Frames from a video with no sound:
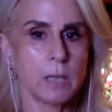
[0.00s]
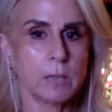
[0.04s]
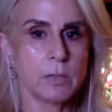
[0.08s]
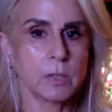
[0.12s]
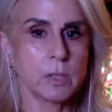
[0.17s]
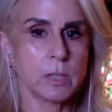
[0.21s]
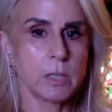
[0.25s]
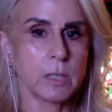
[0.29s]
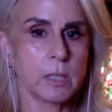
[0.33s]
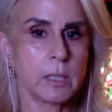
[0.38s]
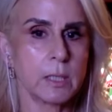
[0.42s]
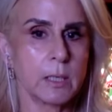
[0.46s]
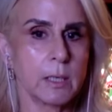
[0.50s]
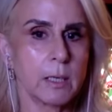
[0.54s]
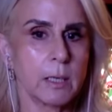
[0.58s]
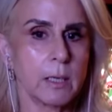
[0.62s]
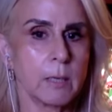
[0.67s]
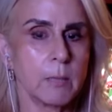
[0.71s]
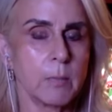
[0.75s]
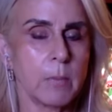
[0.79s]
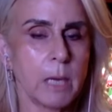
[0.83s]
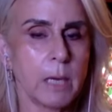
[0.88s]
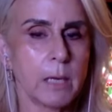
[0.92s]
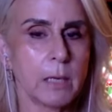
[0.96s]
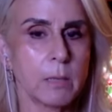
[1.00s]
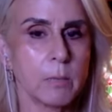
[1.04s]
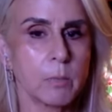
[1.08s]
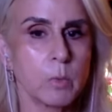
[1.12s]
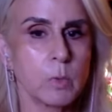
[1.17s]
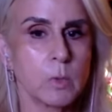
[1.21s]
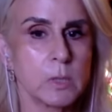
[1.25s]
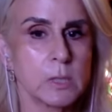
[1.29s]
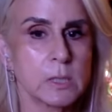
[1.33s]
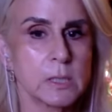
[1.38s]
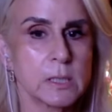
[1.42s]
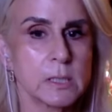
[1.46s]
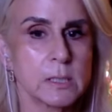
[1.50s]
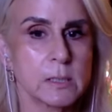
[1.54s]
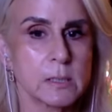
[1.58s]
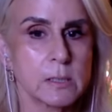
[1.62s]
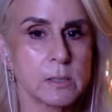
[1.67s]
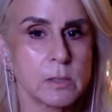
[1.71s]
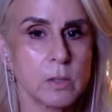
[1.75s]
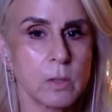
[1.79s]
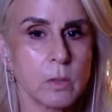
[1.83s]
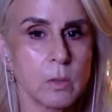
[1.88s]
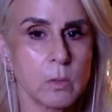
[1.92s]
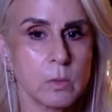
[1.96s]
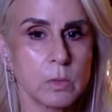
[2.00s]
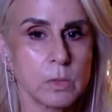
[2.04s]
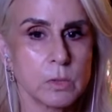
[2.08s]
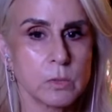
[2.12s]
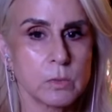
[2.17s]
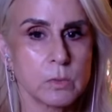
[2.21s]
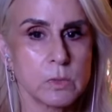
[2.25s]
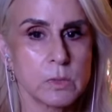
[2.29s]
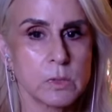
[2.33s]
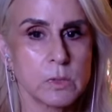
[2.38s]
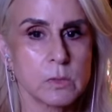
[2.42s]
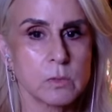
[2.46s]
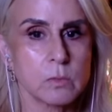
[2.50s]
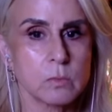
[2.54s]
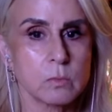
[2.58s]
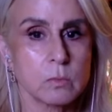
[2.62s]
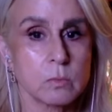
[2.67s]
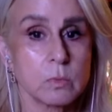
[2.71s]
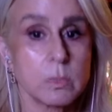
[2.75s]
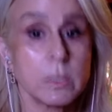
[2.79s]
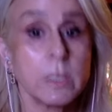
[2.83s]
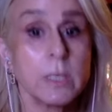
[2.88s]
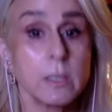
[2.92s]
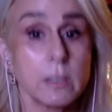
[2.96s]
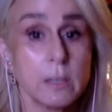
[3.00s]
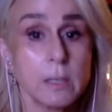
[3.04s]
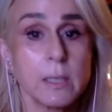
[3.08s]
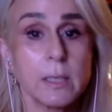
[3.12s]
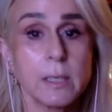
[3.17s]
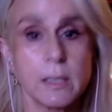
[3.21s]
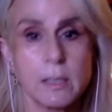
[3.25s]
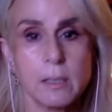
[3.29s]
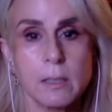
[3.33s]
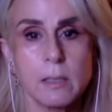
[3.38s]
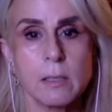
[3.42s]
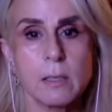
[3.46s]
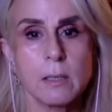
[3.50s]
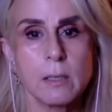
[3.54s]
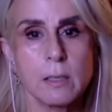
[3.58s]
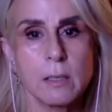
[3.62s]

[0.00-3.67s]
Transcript: I took it and it came back at 0.60, which was really